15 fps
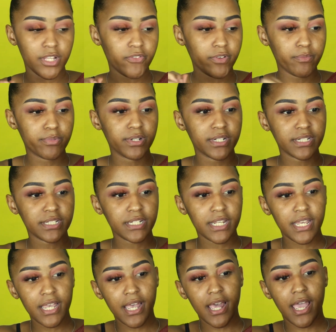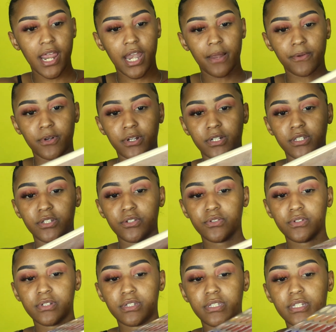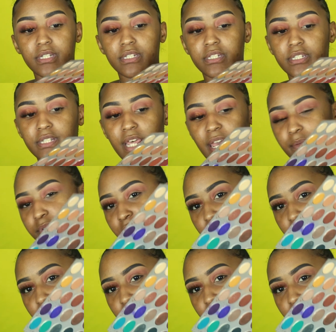fluffy brush, and I'm going to use this same